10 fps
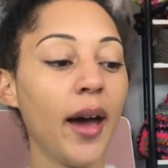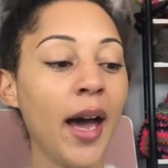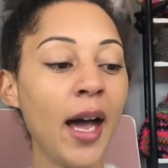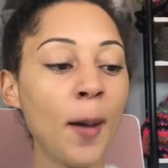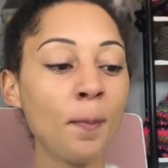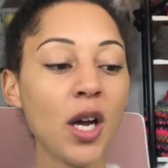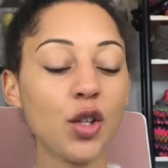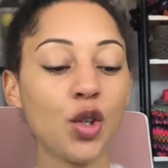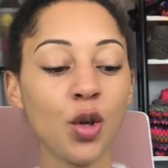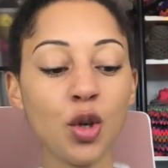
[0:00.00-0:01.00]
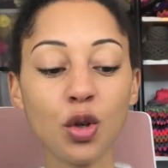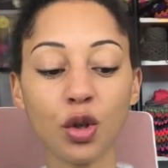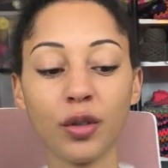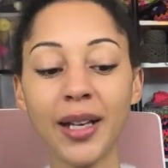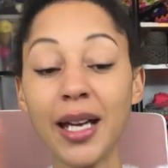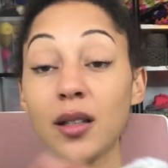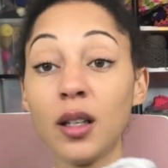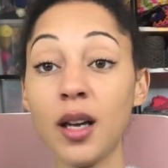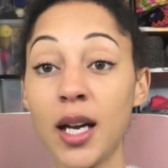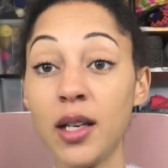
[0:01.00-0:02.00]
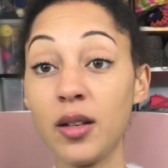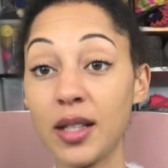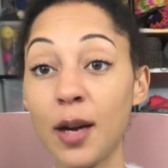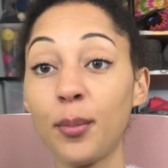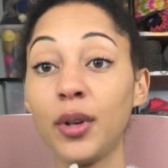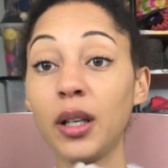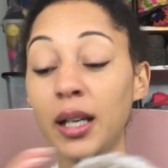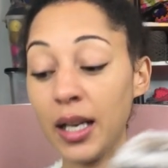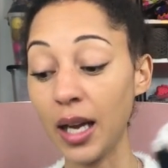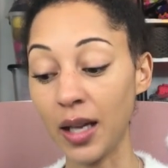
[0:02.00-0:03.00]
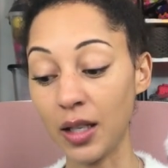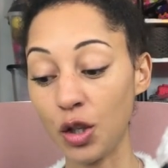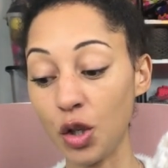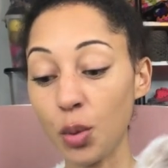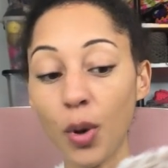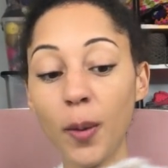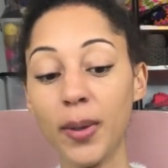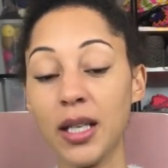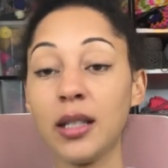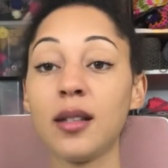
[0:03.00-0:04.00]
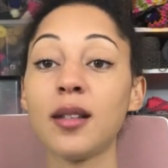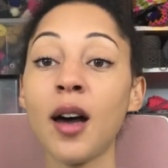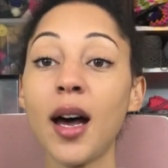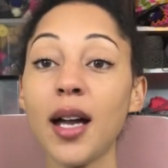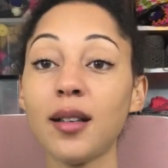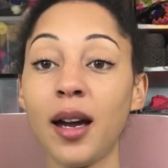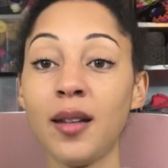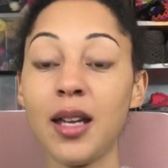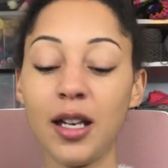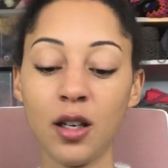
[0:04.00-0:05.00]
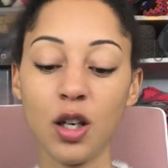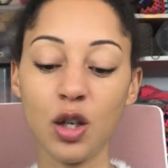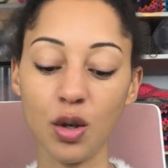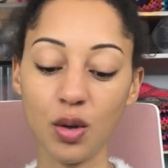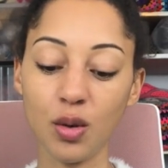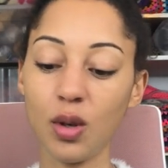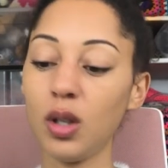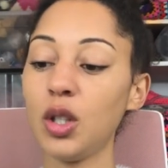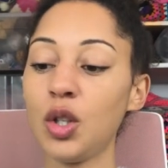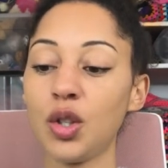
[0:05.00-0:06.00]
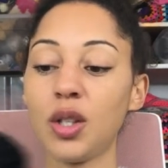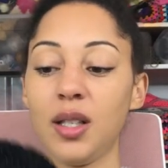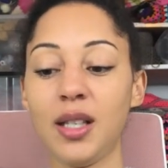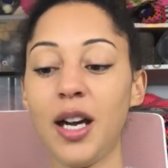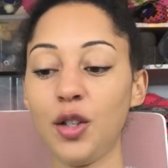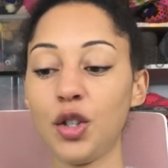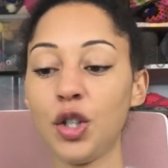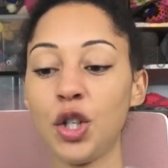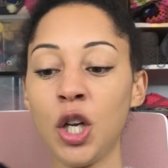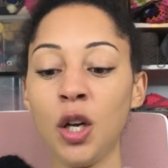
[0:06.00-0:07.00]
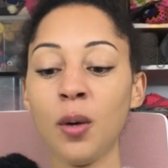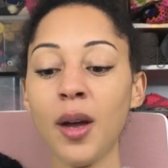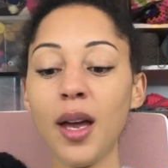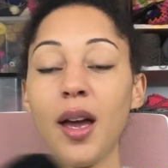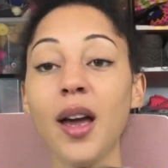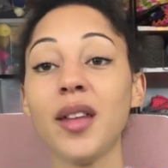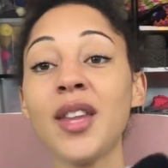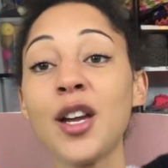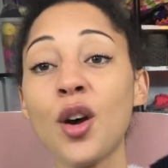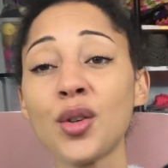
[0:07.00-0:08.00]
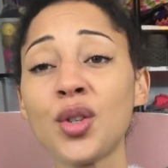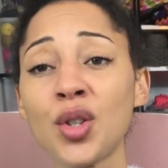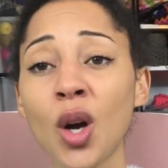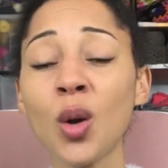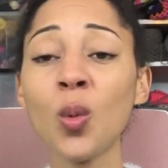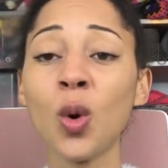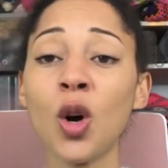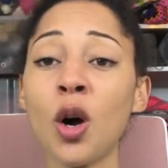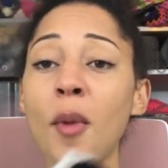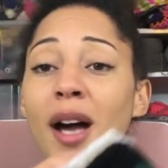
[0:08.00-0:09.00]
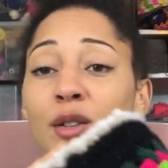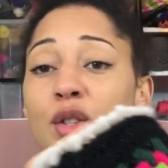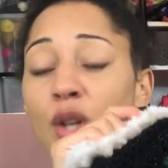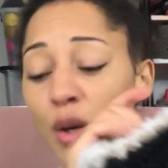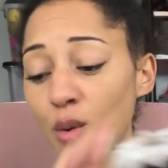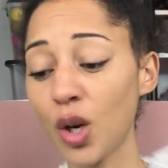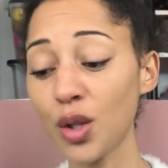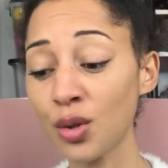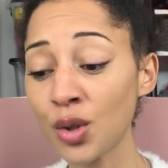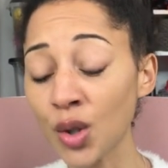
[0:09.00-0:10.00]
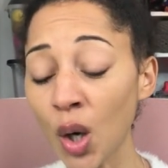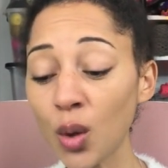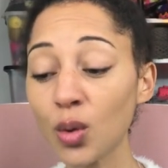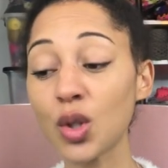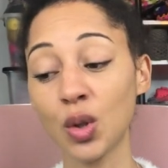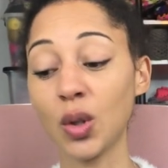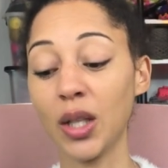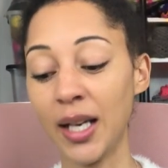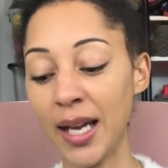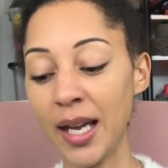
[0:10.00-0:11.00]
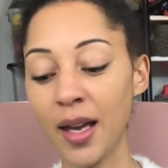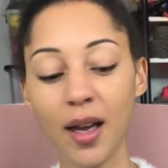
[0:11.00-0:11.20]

Um, so you create the lining separately and then you pop it inside and then you just attach the two. They are so warm and so, so snuggly,